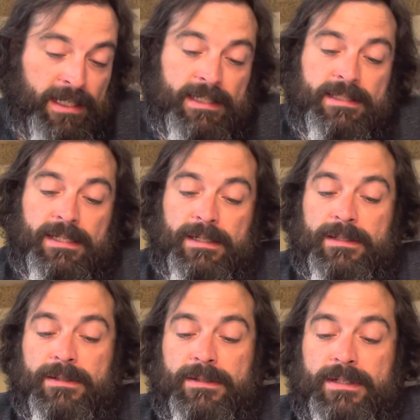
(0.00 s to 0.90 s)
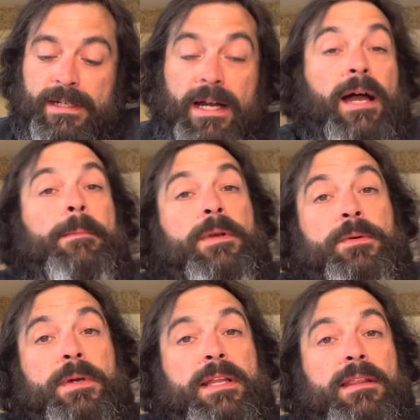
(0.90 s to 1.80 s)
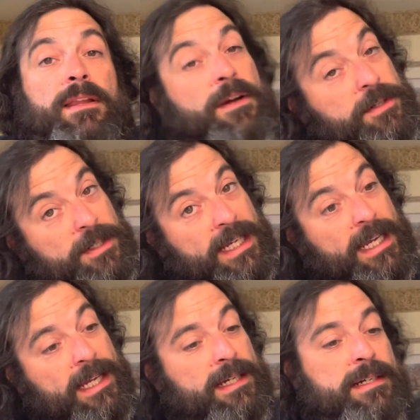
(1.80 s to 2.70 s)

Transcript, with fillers: So I'm doing laundry.